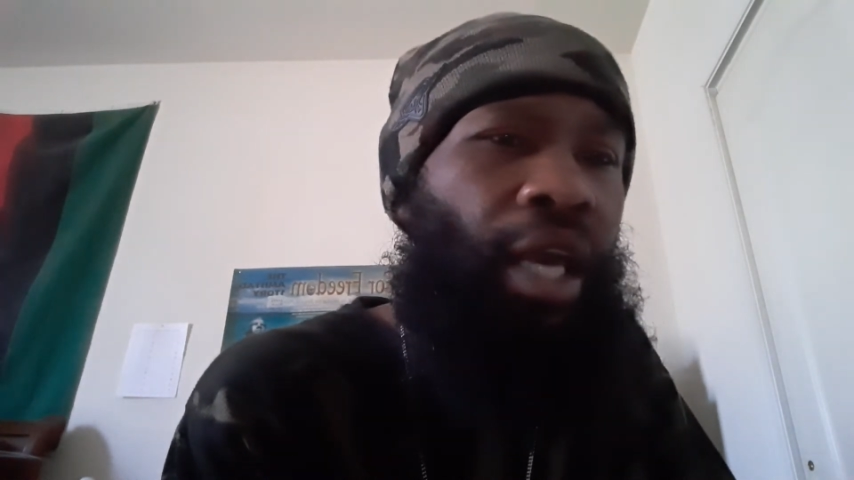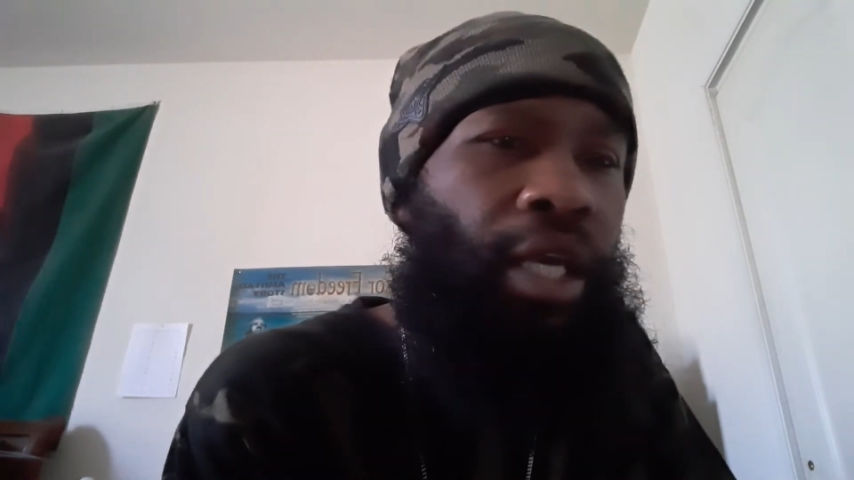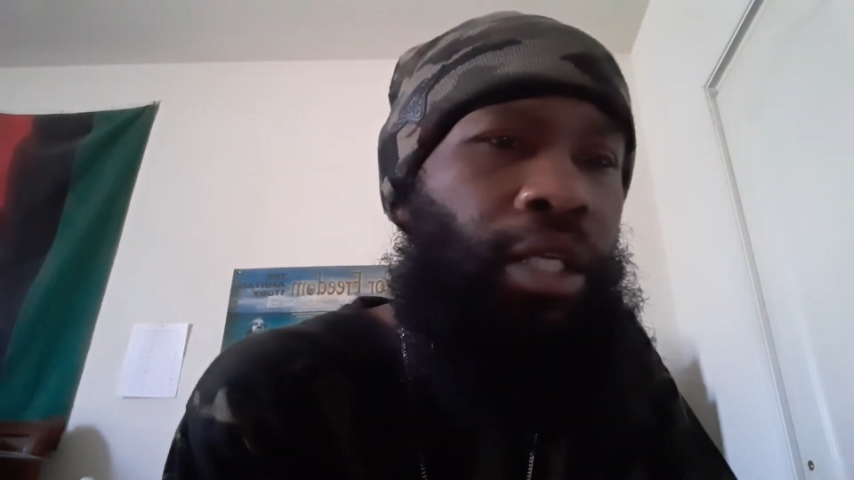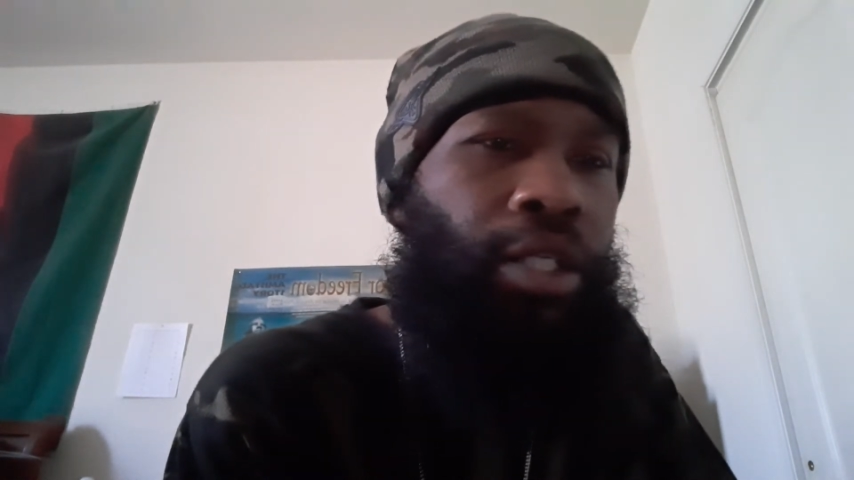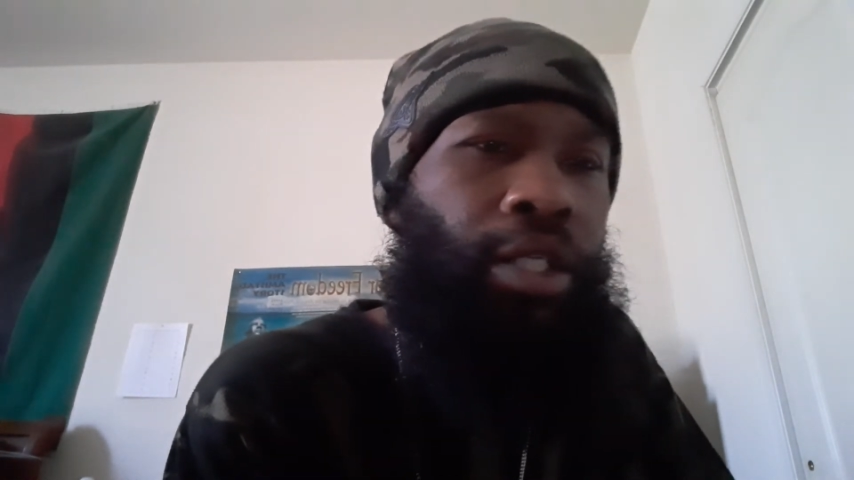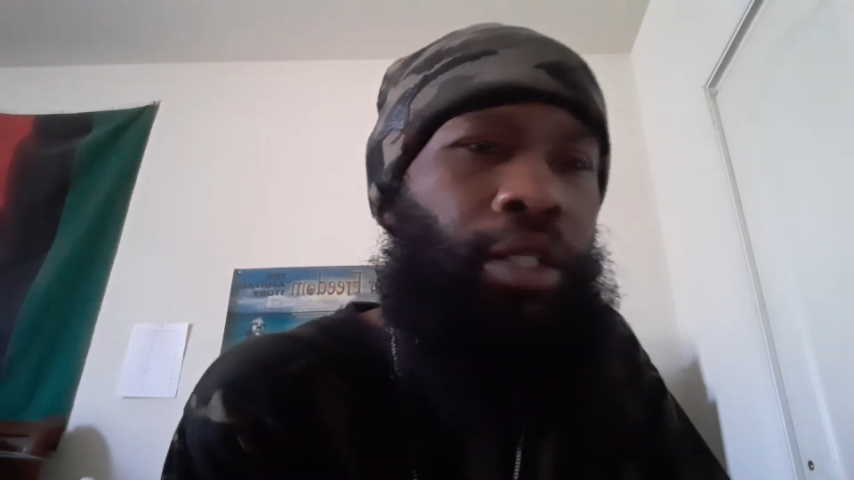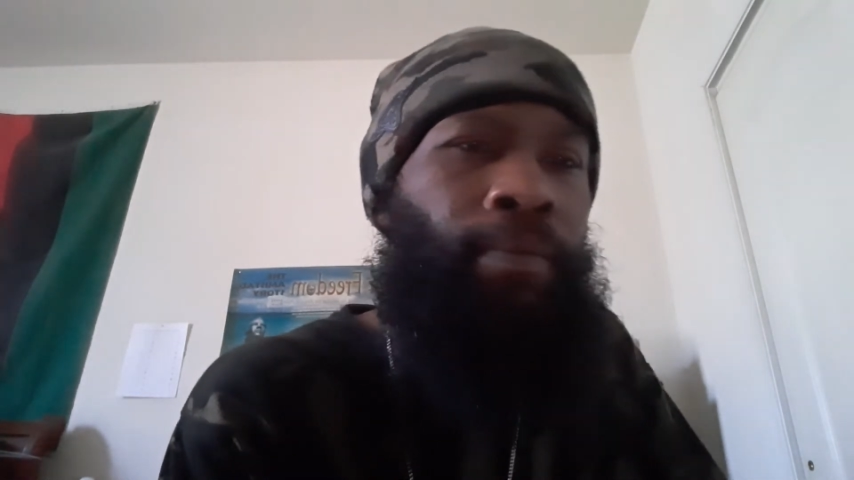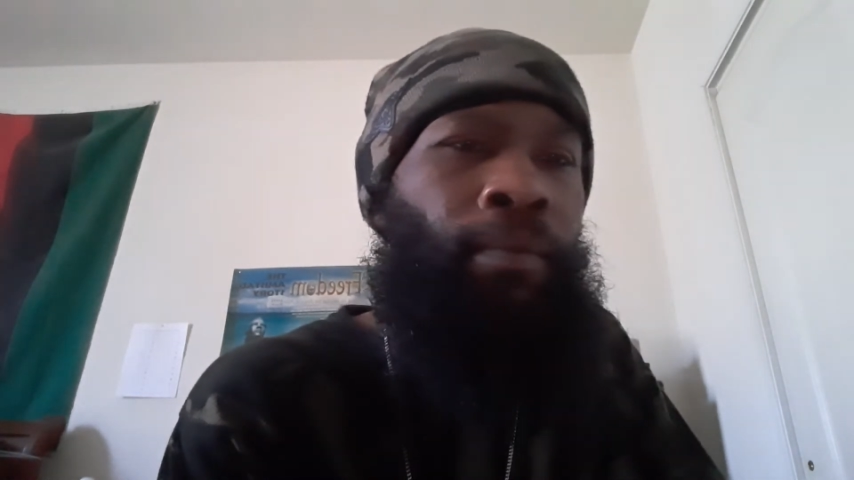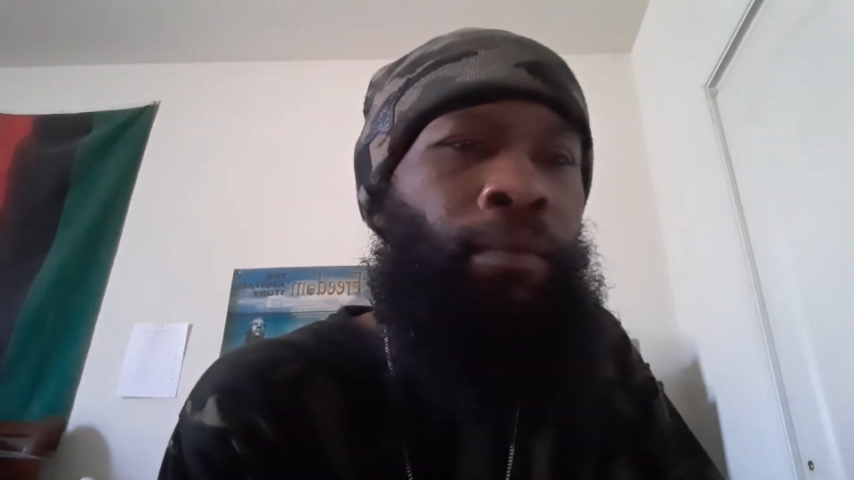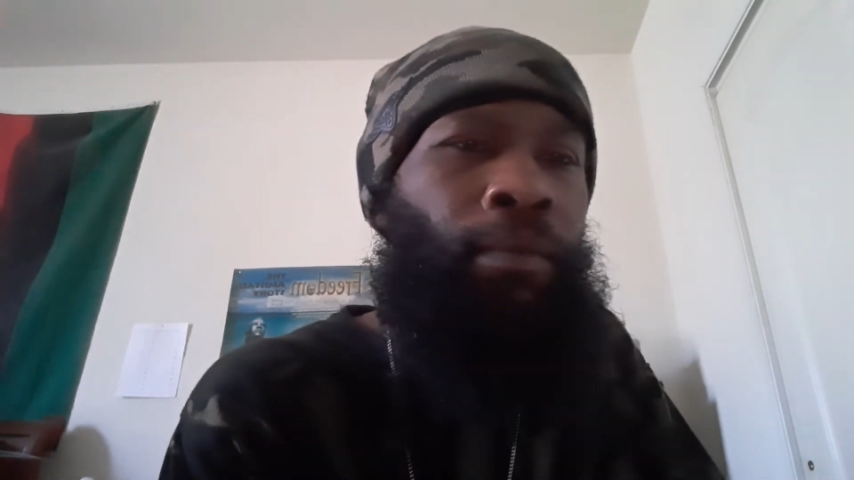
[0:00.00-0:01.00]
Asian.
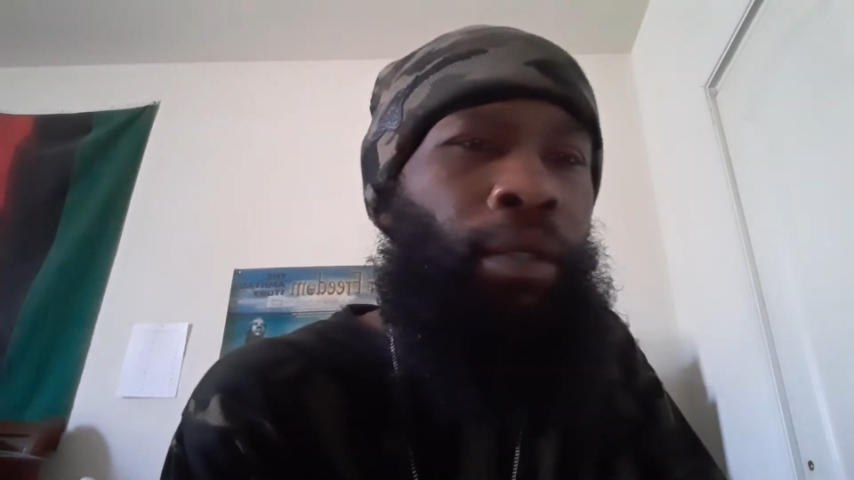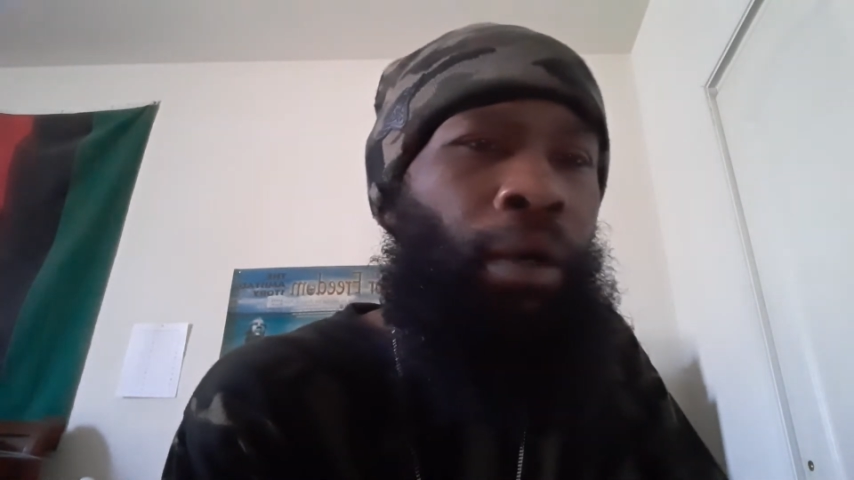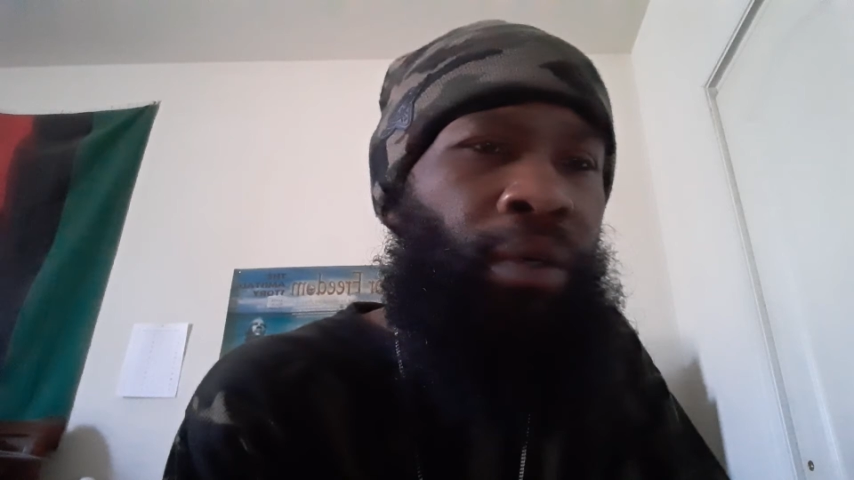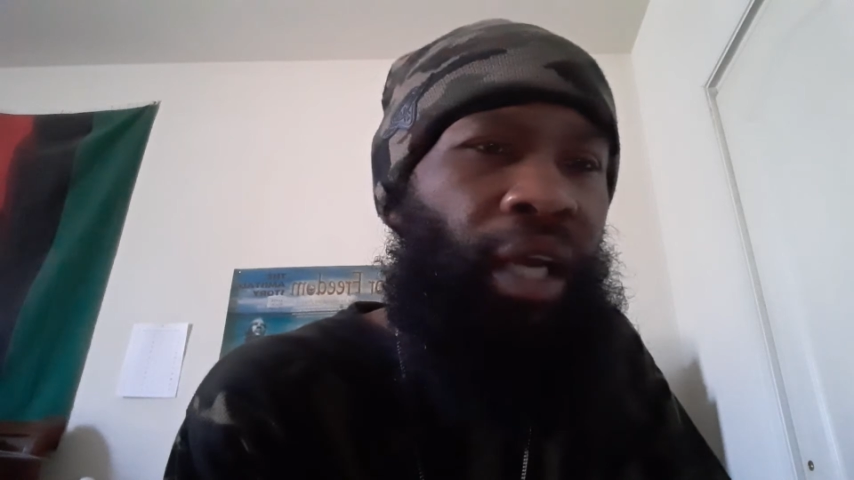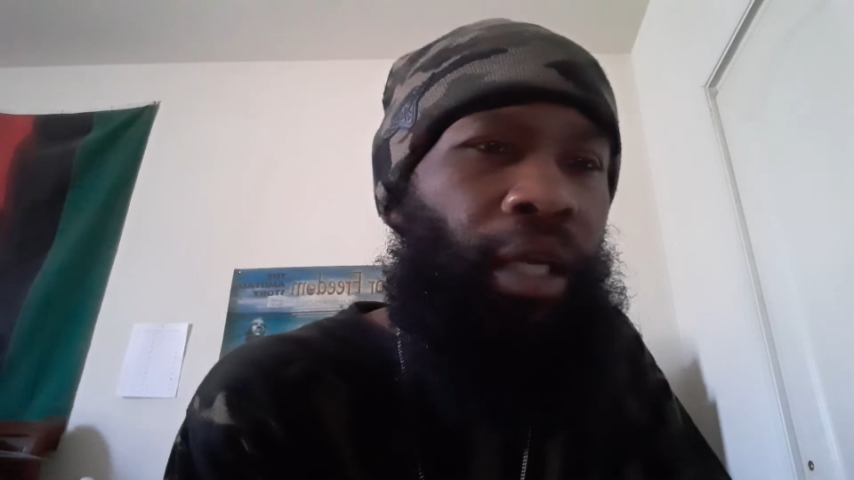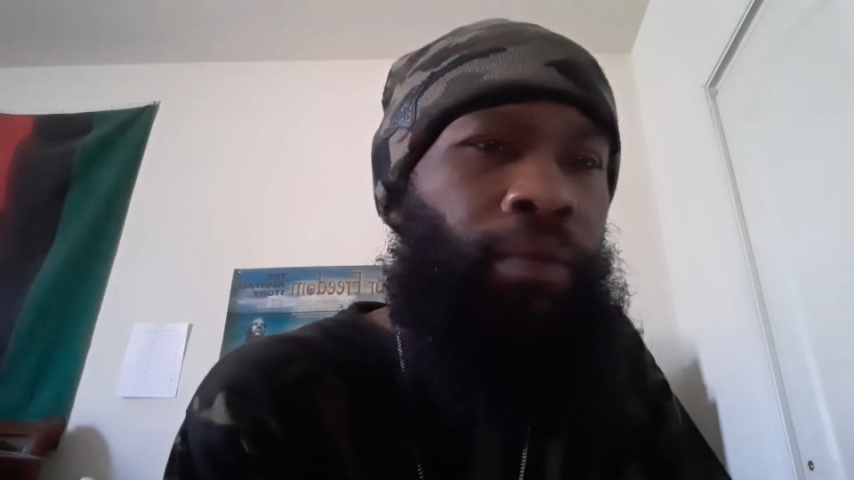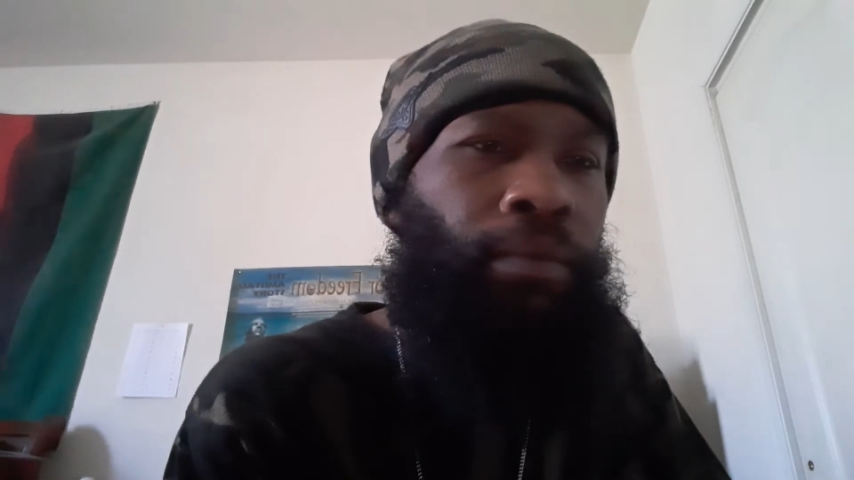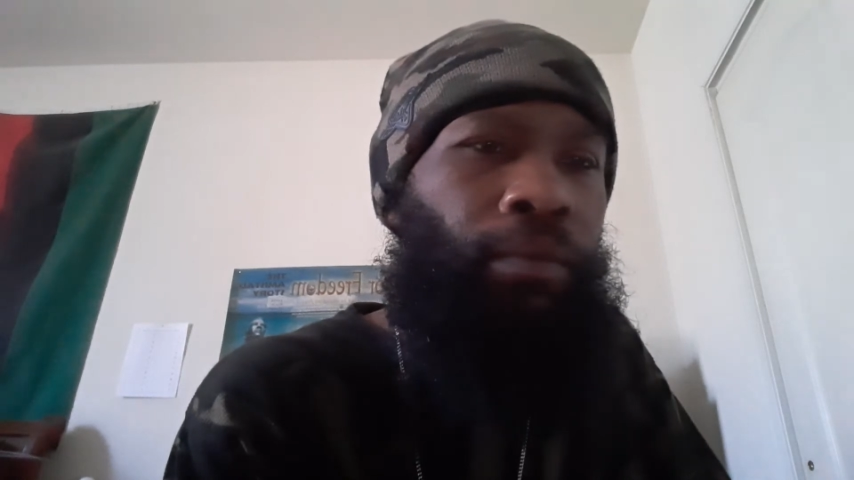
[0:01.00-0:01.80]
Okay?